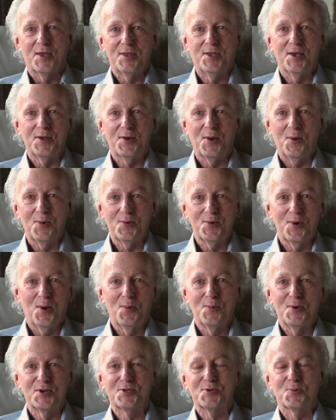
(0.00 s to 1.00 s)
that you don't know
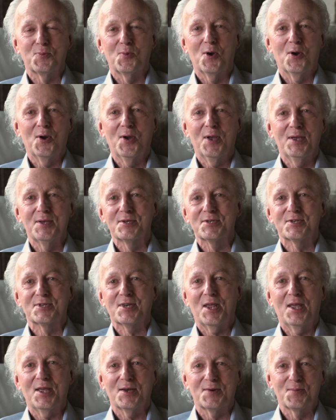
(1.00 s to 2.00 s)
which worry has
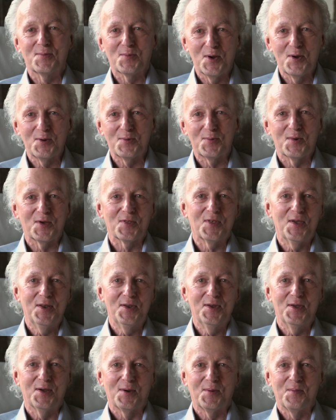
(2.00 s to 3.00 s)
taken root
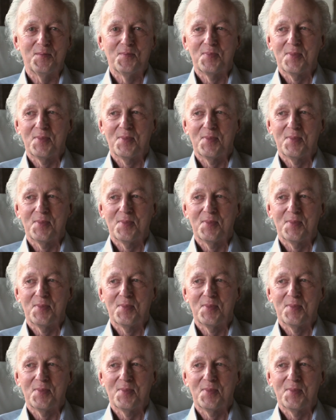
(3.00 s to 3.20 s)
within you.